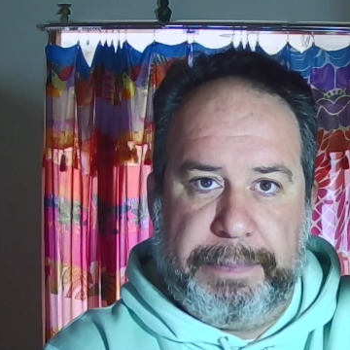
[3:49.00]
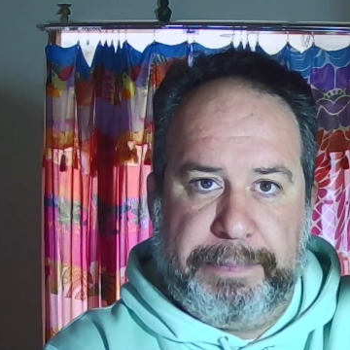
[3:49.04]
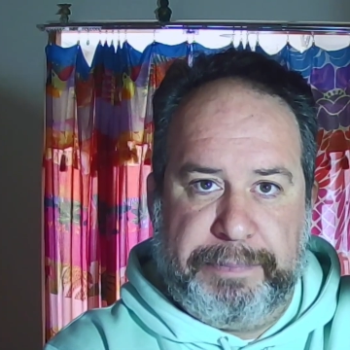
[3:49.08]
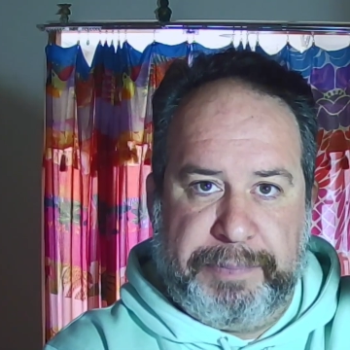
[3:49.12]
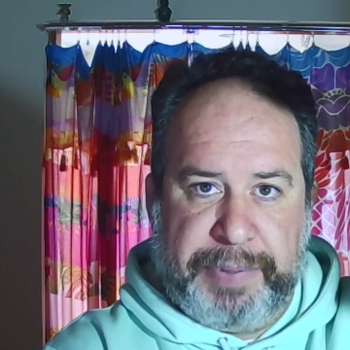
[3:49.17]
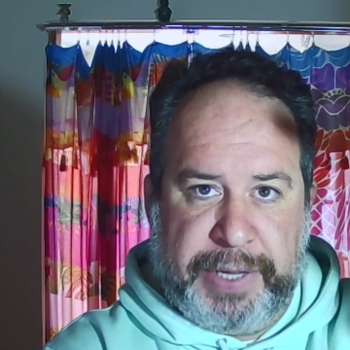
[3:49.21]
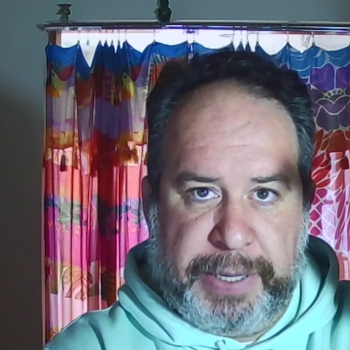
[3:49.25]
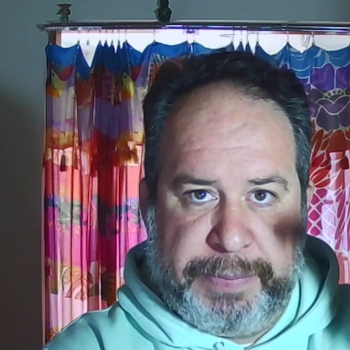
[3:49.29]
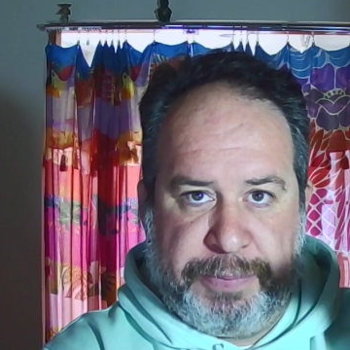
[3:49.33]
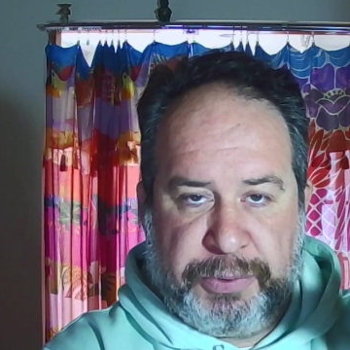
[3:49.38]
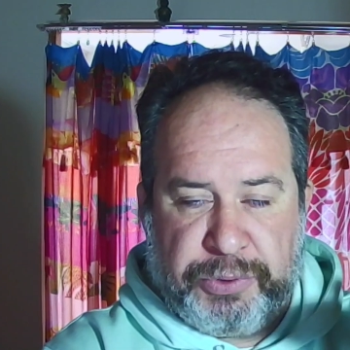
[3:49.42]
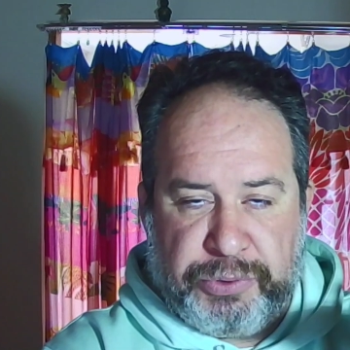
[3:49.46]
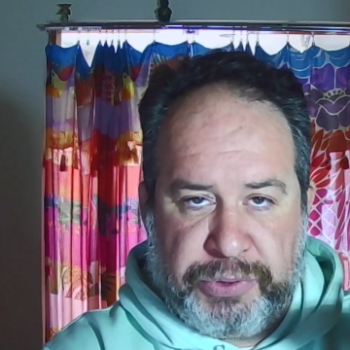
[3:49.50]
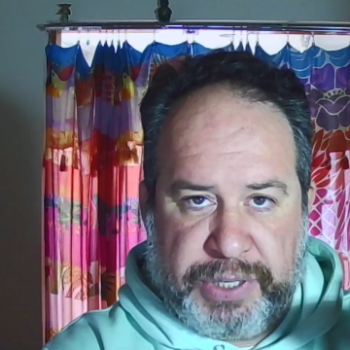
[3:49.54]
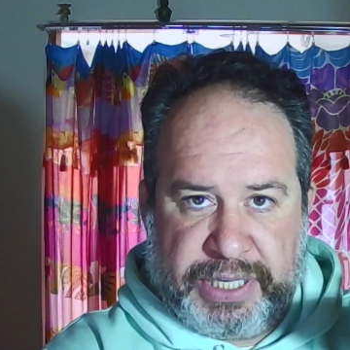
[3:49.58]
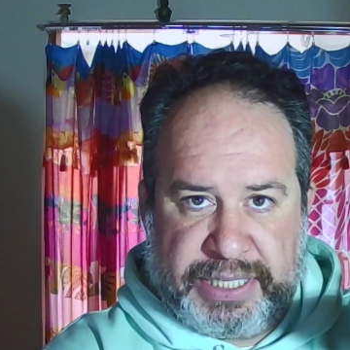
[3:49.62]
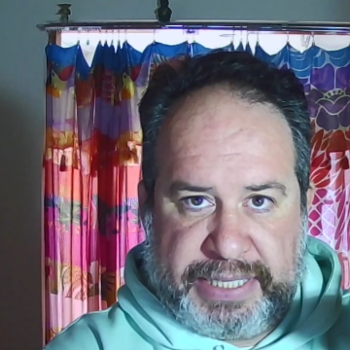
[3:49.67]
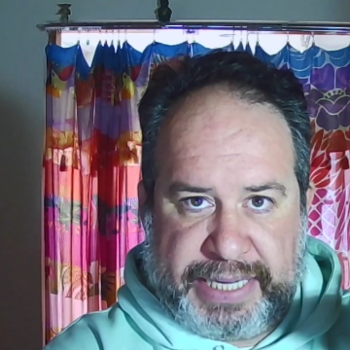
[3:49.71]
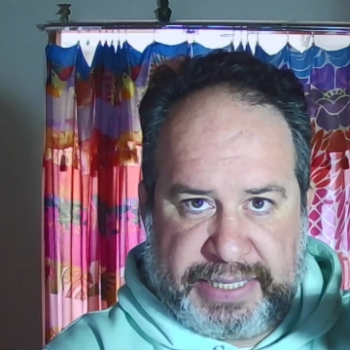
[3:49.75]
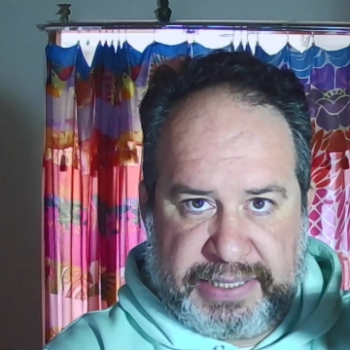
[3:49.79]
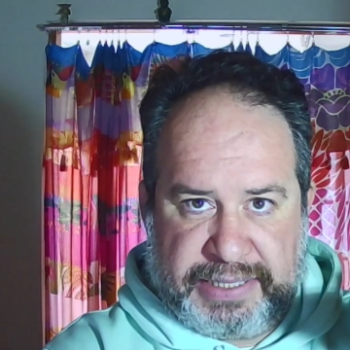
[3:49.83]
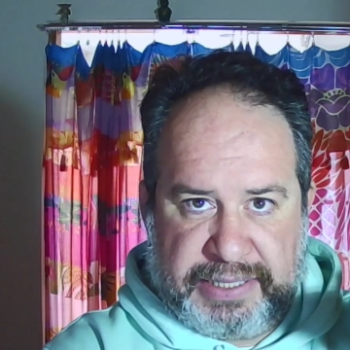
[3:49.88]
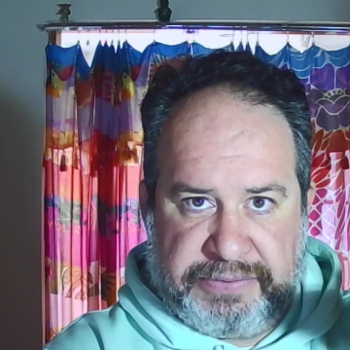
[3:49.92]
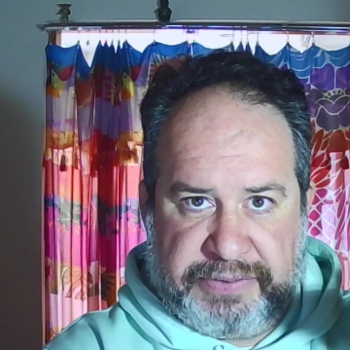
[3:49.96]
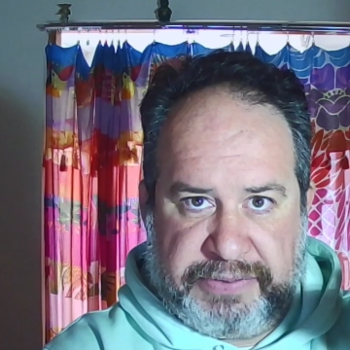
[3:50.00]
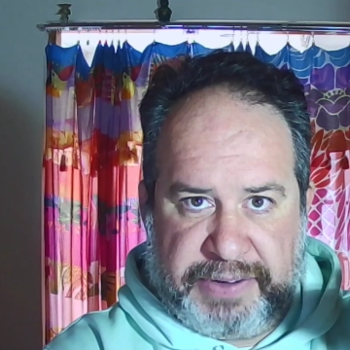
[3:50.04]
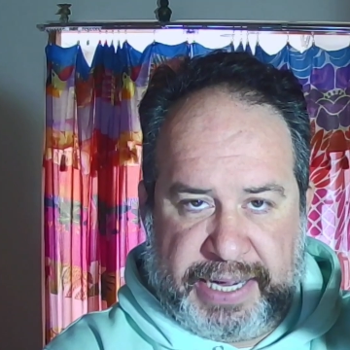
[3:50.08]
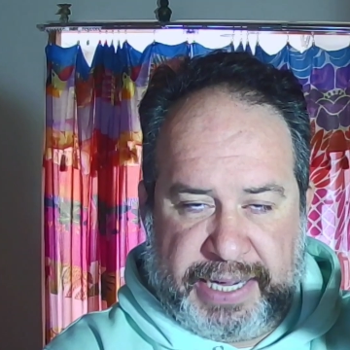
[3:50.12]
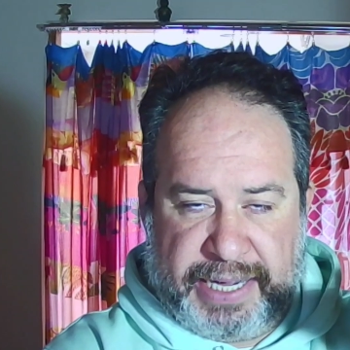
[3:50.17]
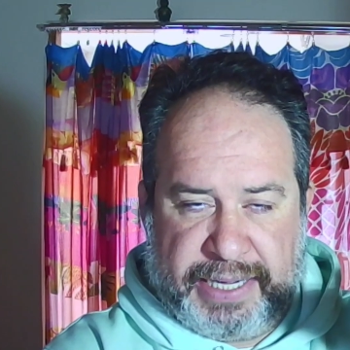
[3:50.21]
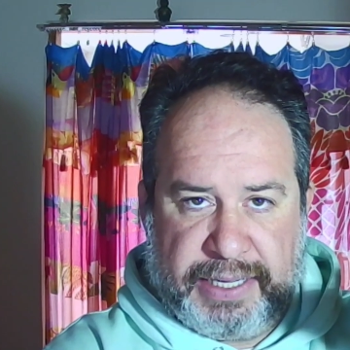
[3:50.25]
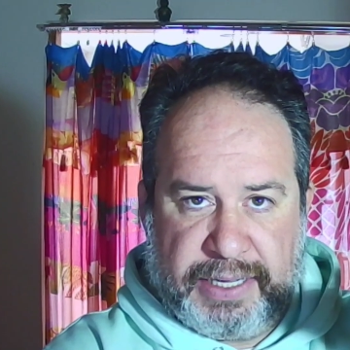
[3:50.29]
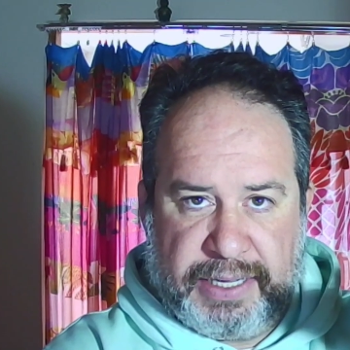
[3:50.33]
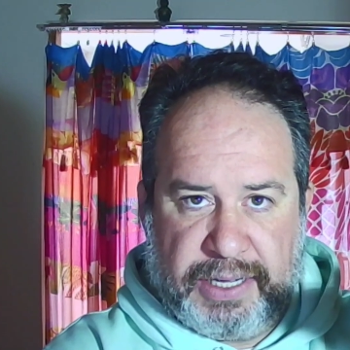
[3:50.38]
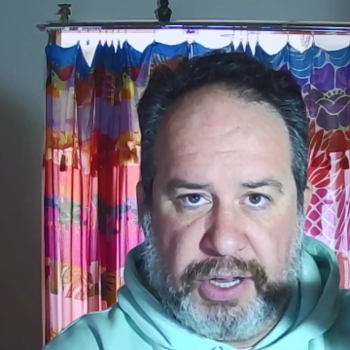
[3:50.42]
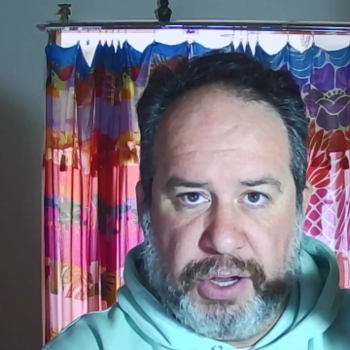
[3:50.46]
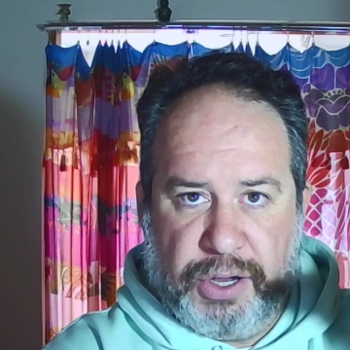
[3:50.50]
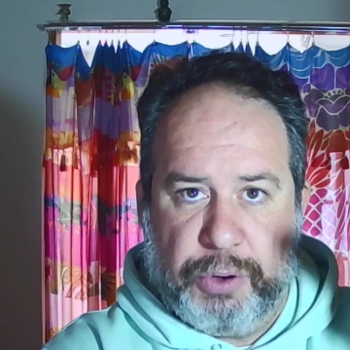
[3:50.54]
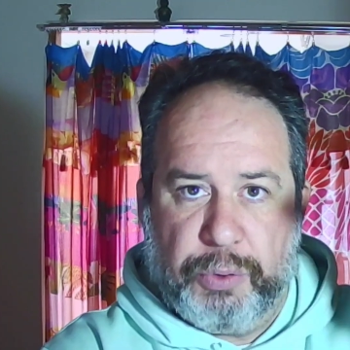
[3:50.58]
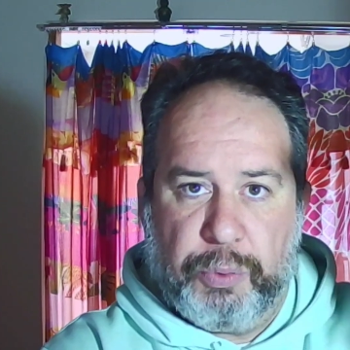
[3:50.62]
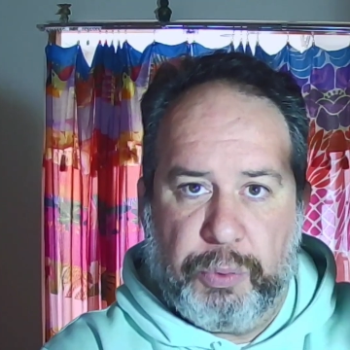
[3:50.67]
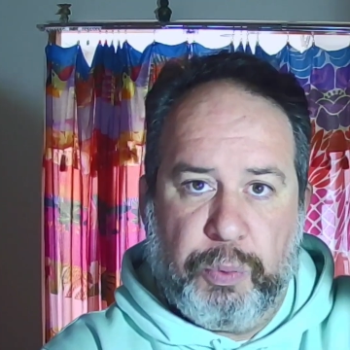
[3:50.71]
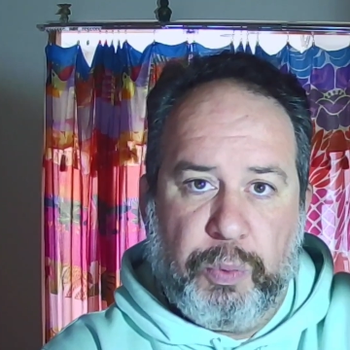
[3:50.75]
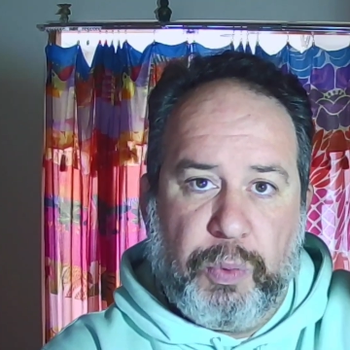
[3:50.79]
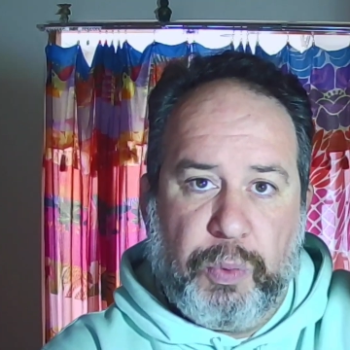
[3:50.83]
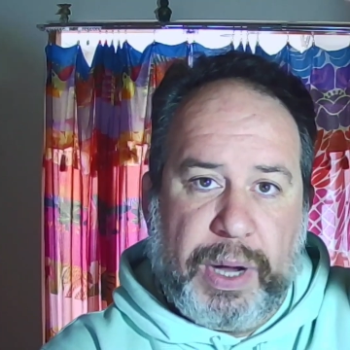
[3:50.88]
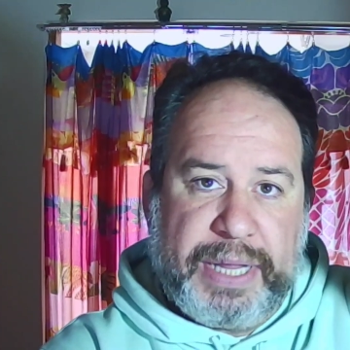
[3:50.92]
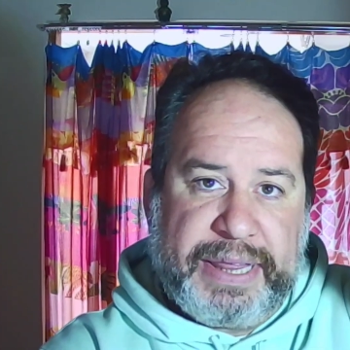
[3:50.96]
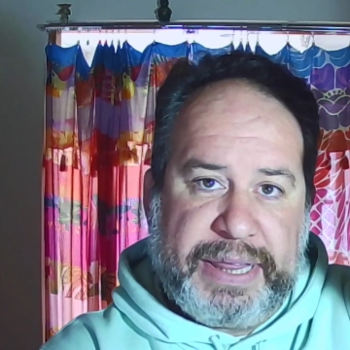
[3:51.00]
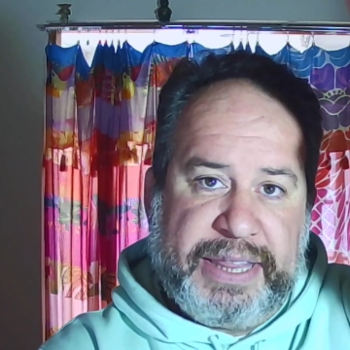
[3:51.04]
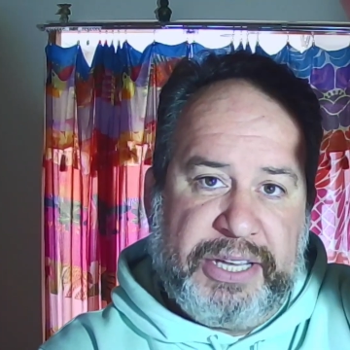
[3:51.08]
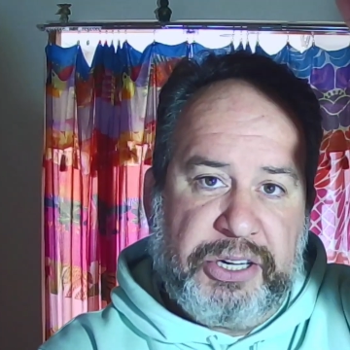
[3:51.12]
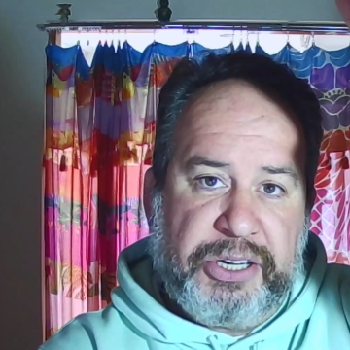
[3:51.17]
people who can testify, what